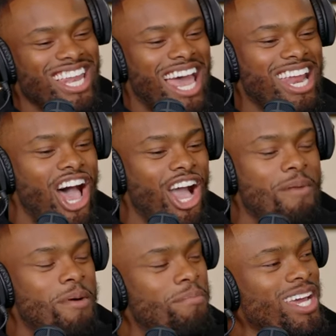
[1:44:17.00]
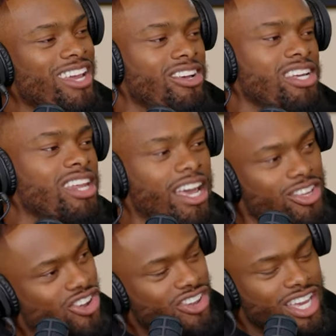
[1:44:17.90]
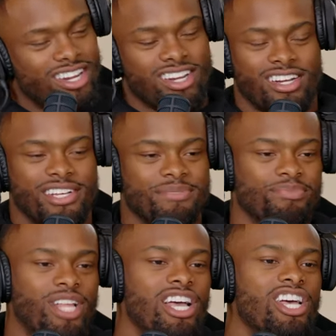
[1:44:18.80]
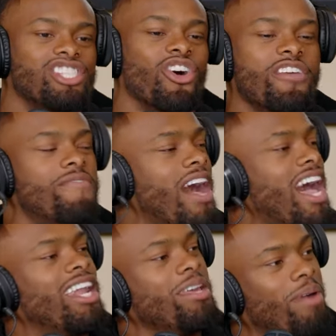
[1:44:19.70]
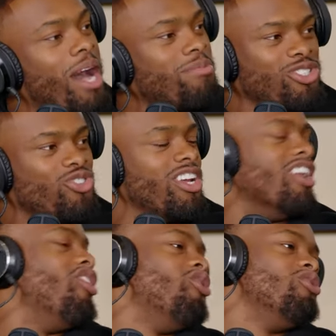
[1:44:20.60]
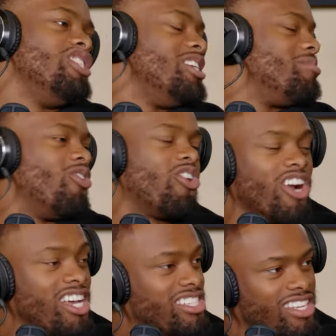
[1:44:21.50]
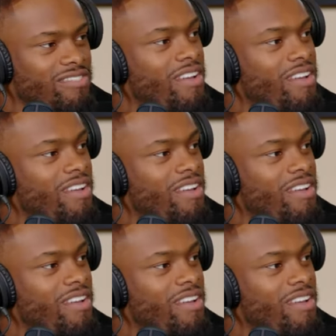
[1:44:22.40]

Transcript: he like, no, I got my money on you. He like, you gonna get it. So he finally popped the joint. The whole gym go crazy. He